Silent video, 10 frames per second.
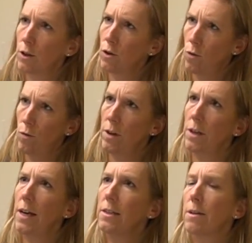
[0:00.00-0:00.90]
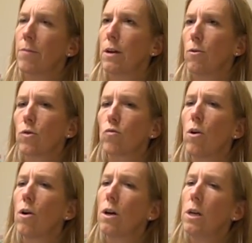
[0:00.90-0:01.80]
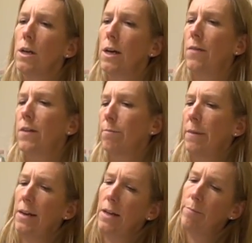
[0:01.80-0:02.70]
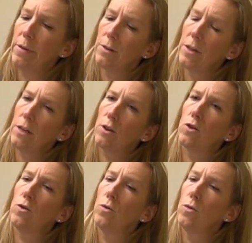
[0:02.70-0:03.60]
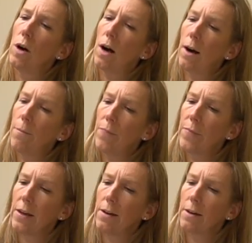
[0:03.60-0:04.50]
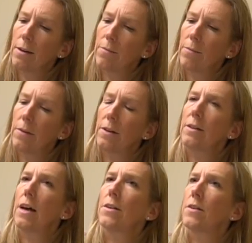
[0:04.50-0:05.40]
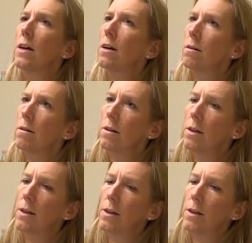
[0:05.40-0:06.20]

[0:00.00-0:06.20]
like so in case something goes wrong, and they're mainly building to data